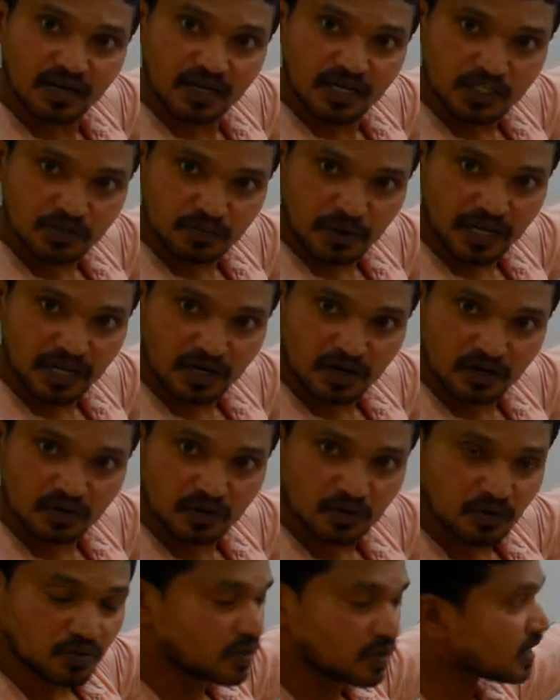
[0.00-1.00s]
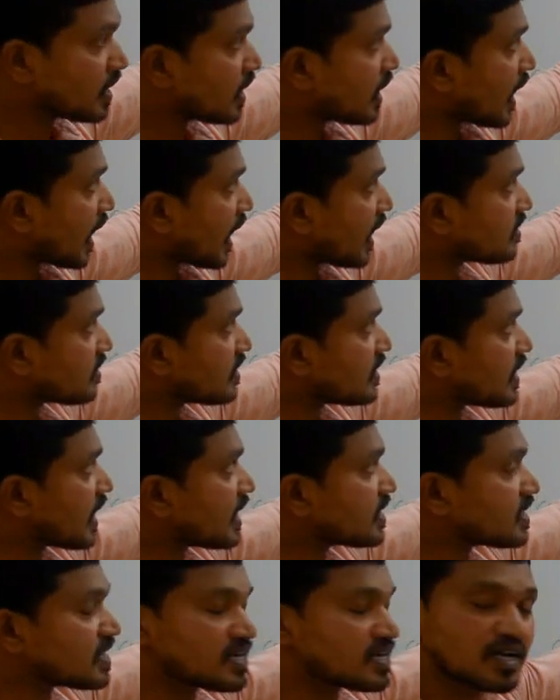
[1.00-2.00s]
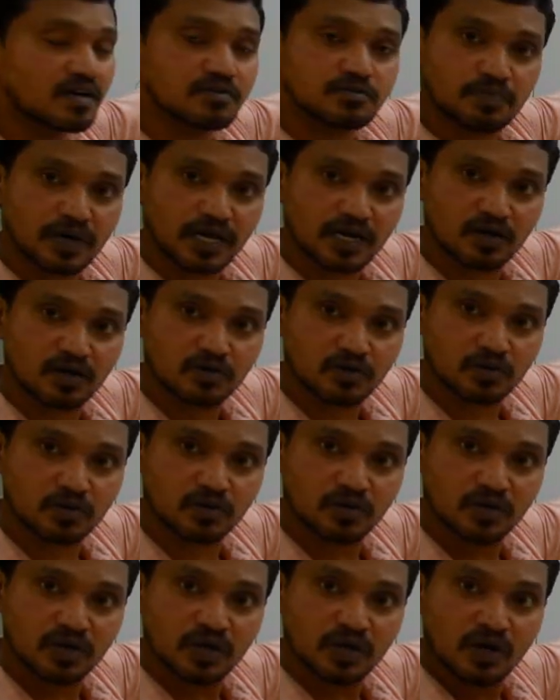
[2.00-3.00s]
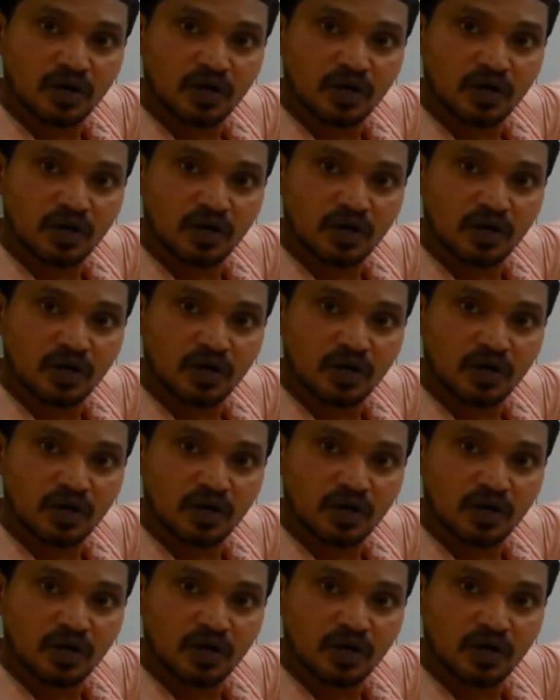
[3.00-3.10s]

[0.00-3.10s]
spiral groove. At the lateral end of spiral groove,